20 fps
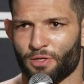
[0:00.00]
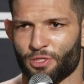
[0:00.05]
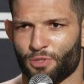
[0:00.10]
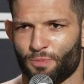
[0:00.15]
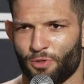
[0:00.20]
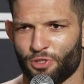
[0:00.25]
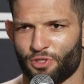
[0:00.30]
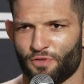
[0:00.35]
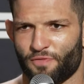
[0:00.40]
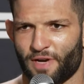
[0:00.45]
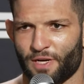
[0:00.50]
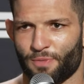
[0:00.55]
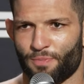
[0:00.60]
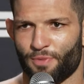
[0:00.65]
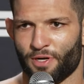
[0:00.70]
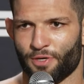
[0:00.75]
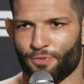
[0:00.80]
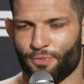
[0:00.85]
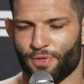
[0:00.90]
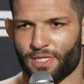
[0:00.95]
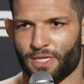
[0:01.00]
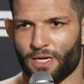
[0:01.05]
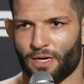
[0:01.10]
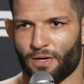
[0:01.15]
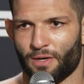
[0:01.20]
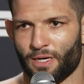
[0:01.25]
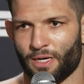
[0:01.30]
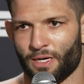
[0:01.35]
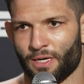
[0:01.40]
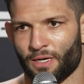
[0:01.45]
I was supposed to fight Brad
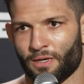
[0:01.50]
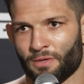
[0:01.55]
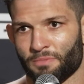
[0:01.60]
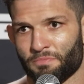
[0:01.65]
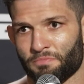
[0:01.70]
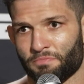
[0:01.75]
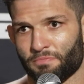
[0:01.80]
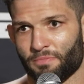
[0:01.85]
Riddell. Uh,